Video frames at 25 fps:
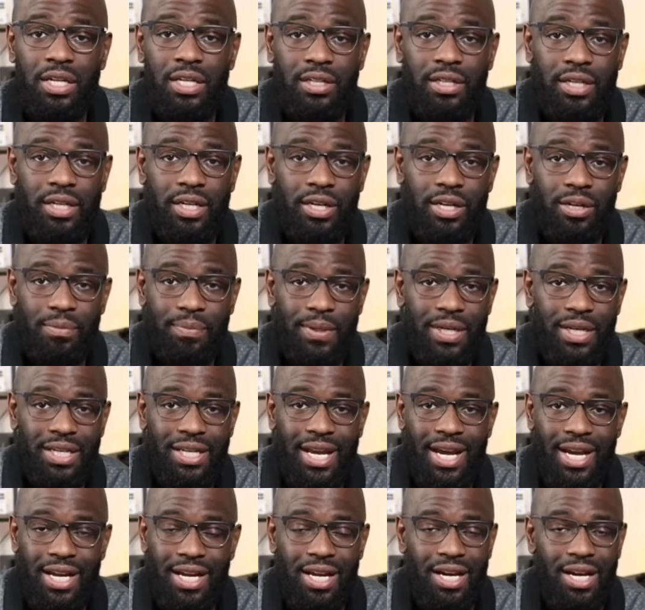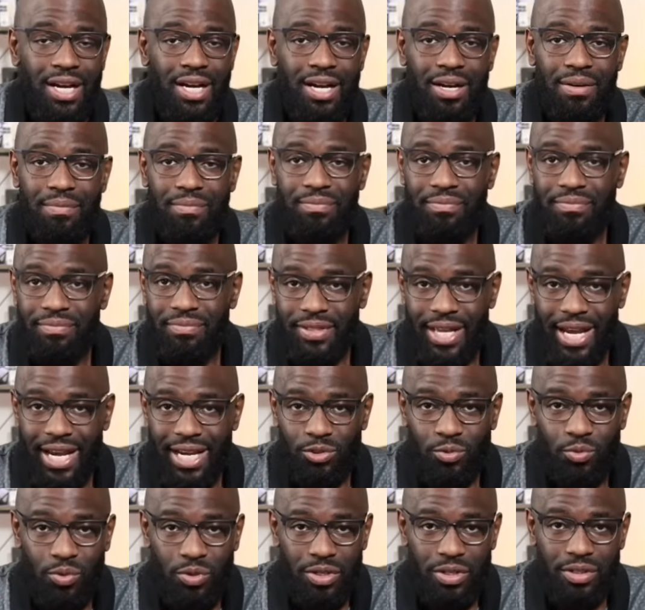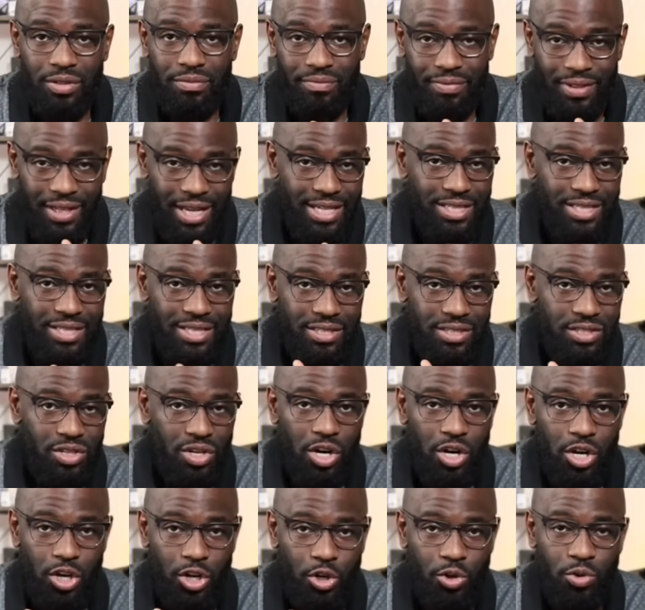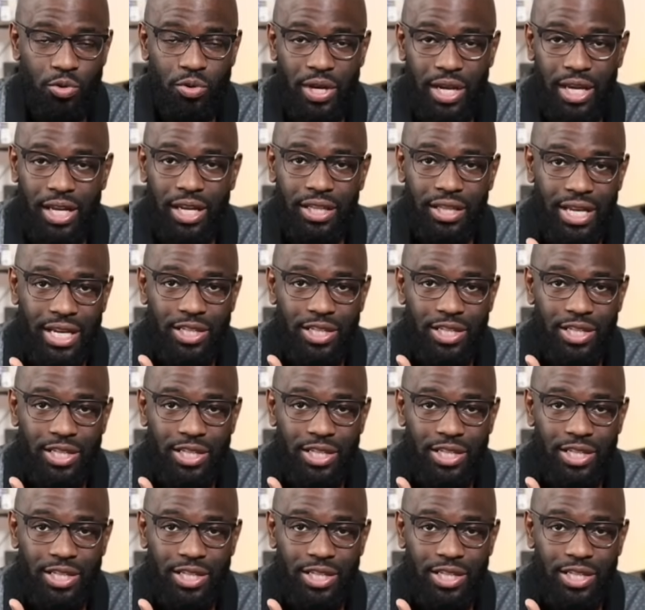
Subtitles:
DerekBennett.com. That's where lessons are created.